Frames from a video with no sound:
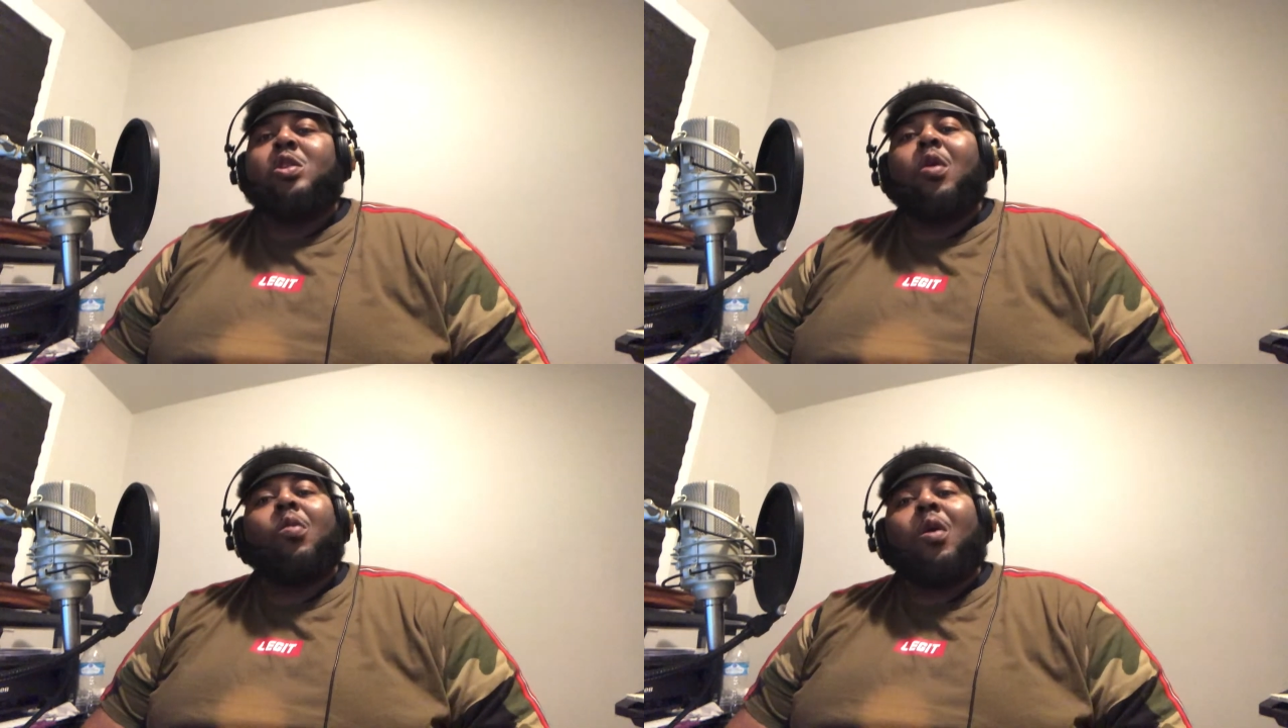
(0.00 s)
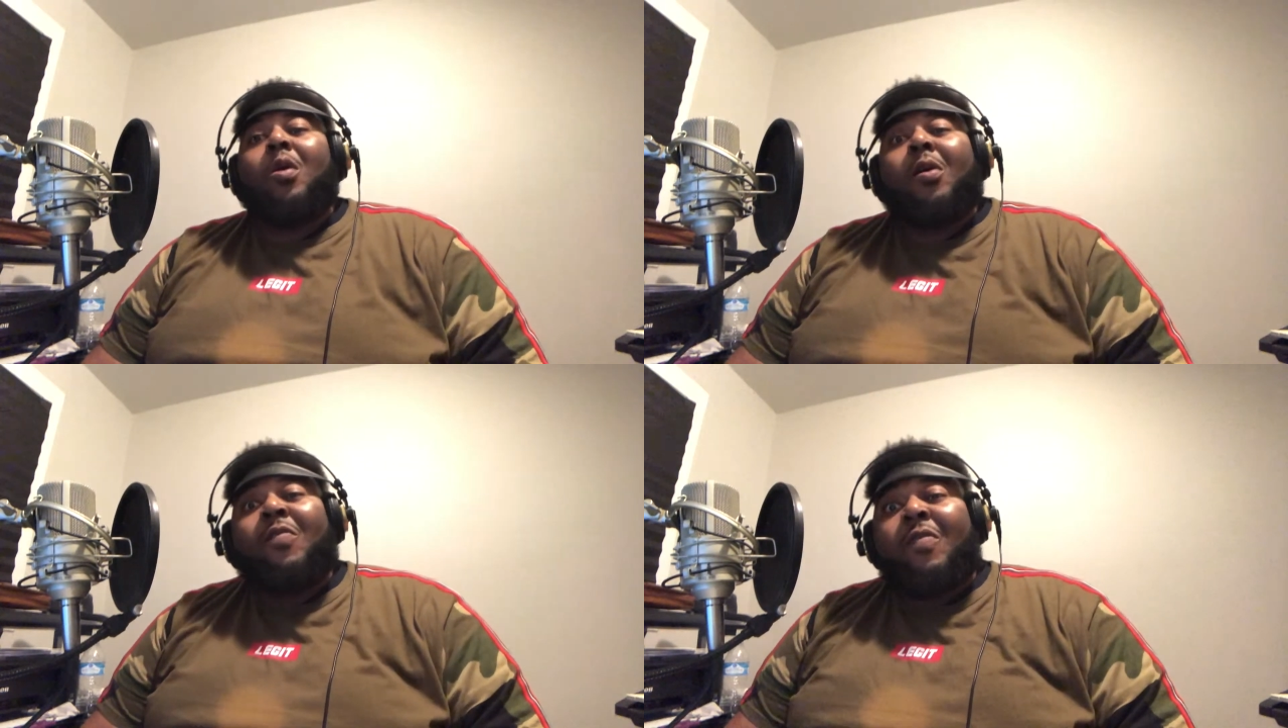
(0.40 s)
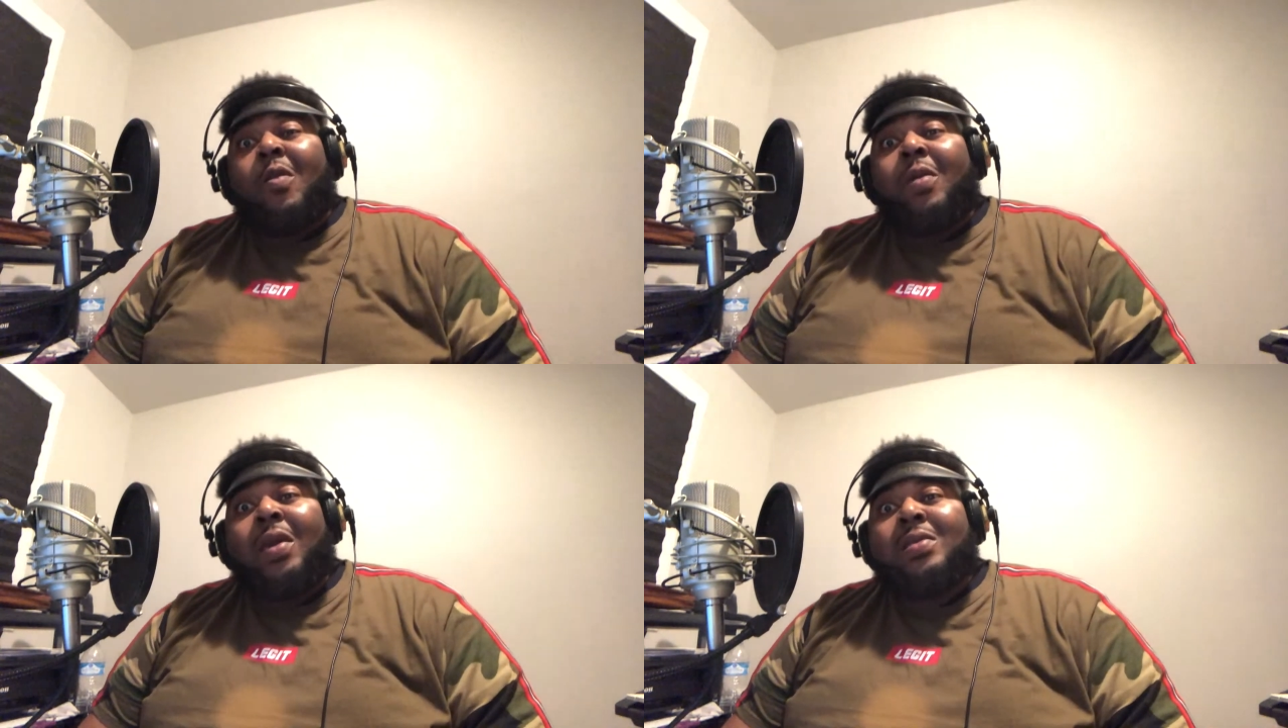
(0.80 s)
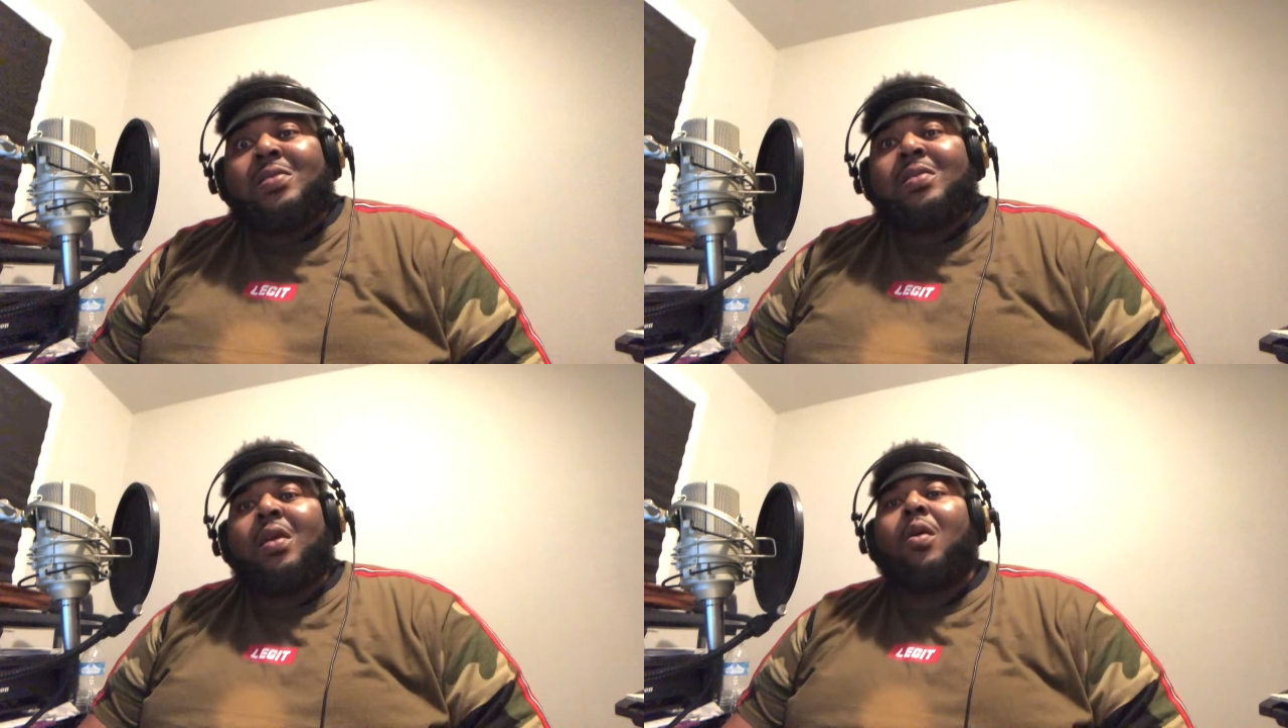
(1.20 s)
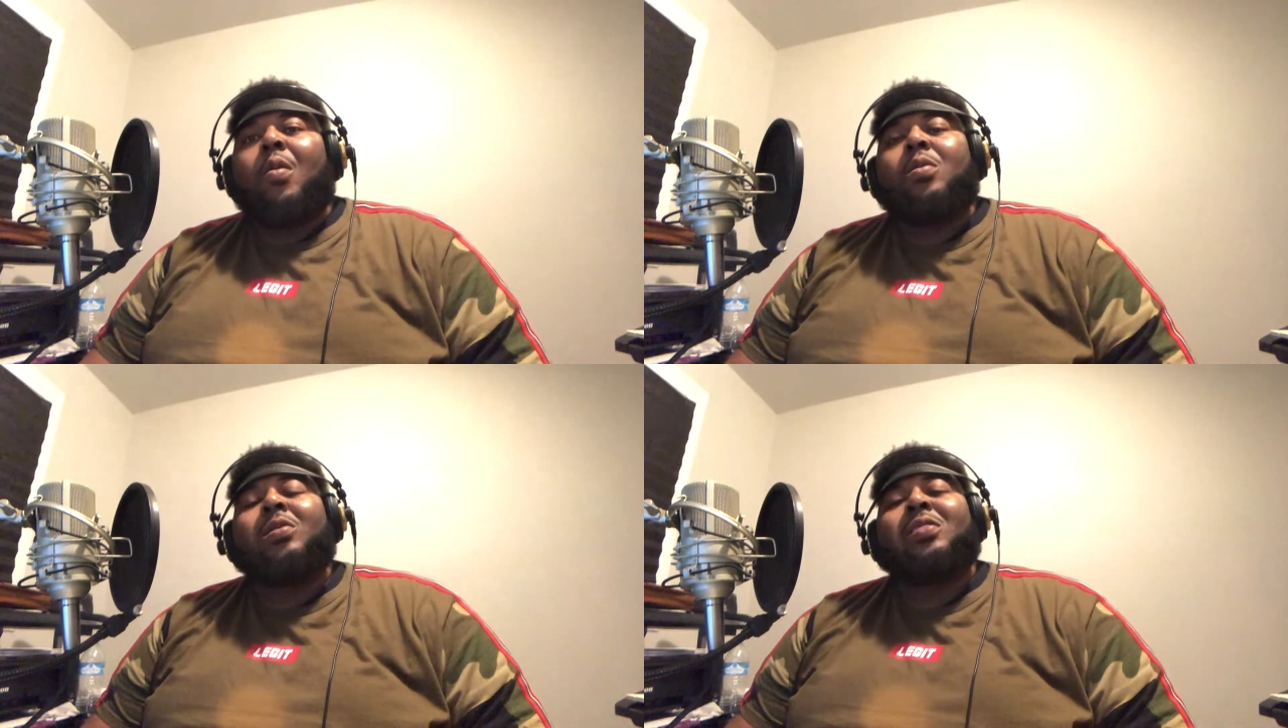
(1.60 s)
No longer focus
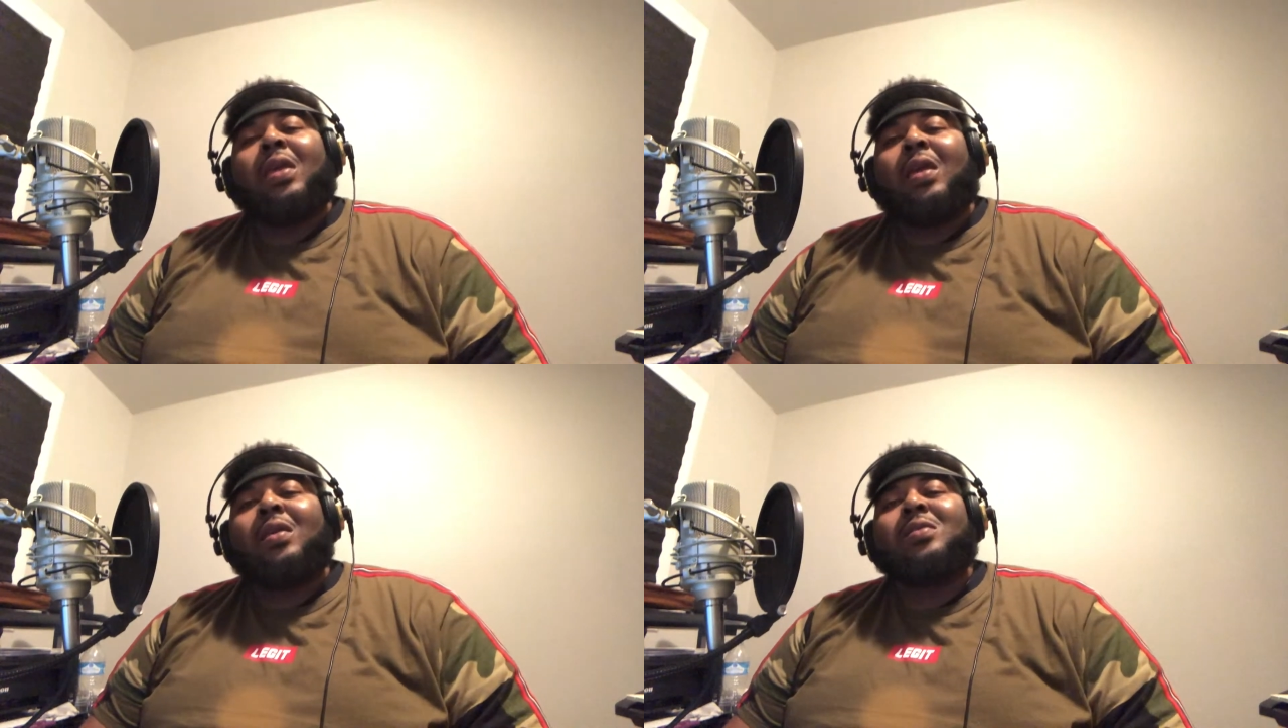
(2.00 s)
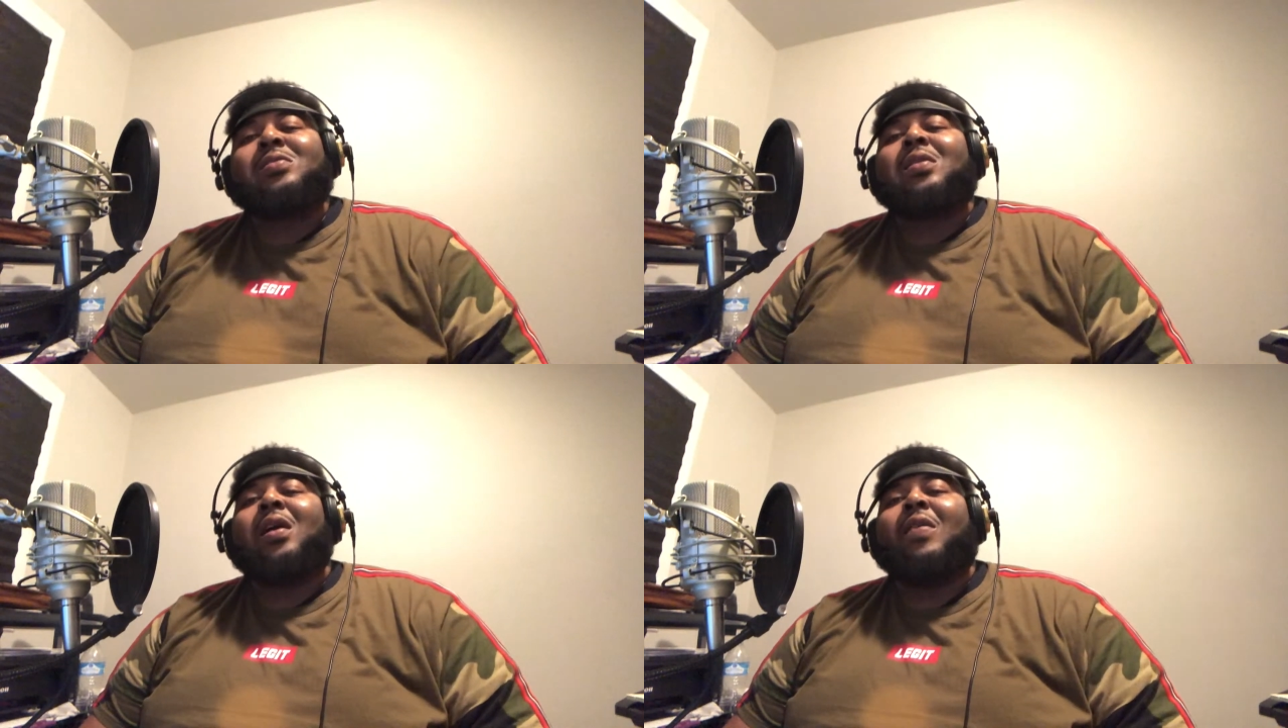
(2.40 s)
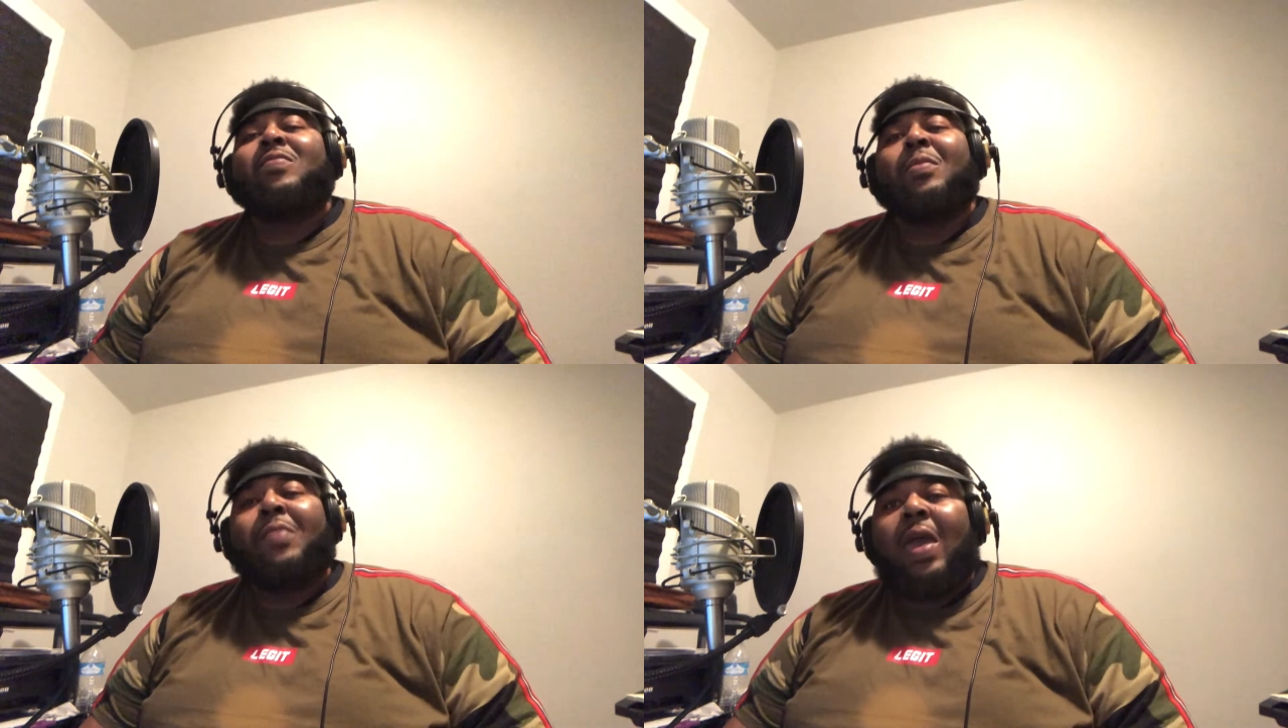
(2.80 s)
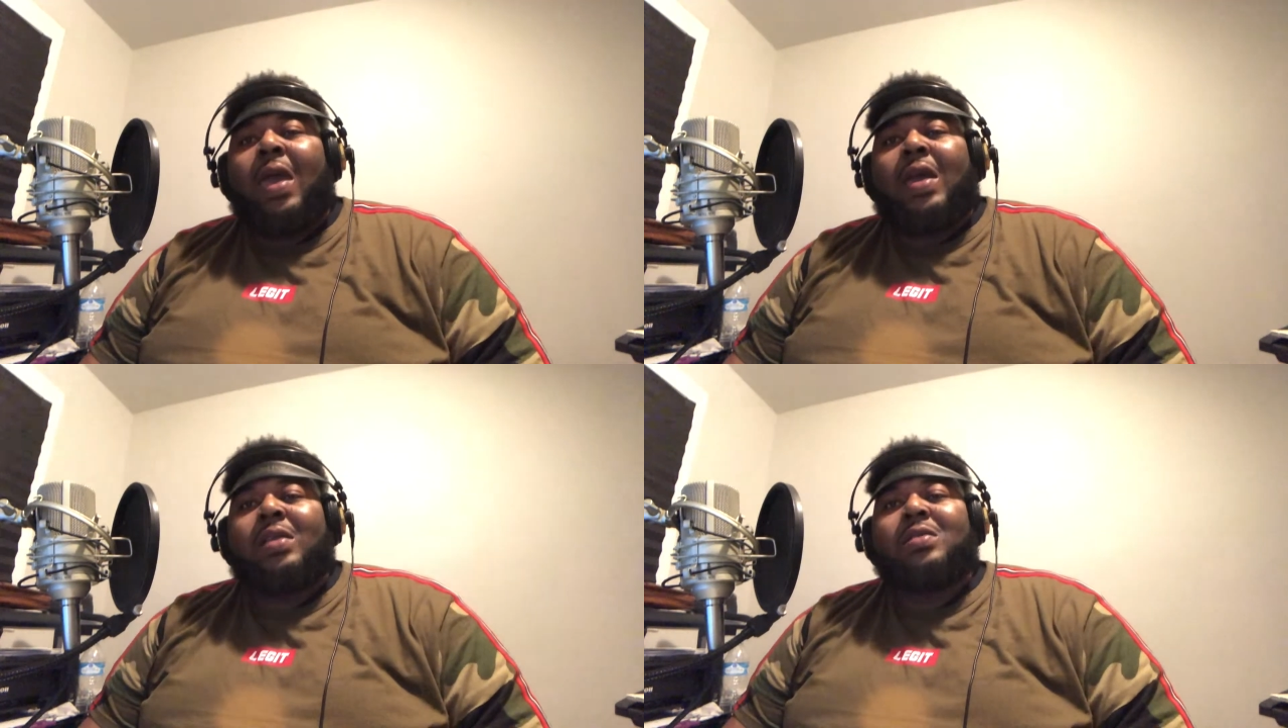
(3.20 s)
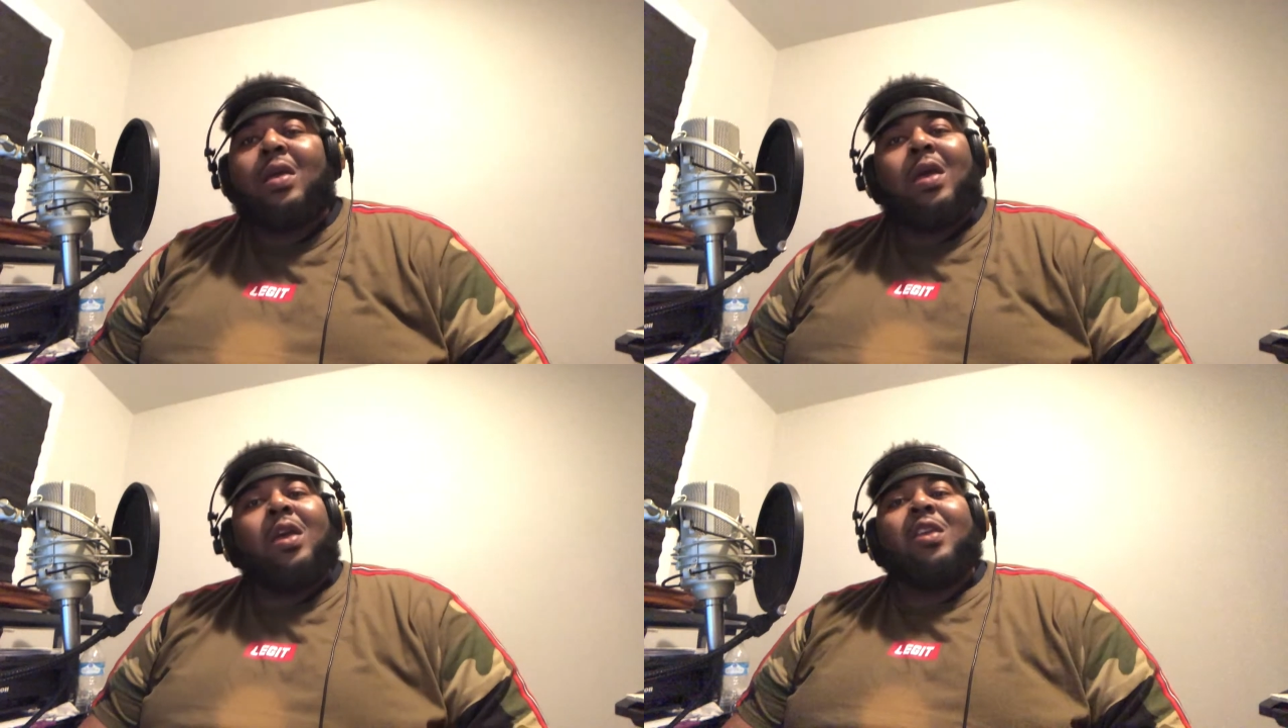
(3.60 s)
on the things of the past.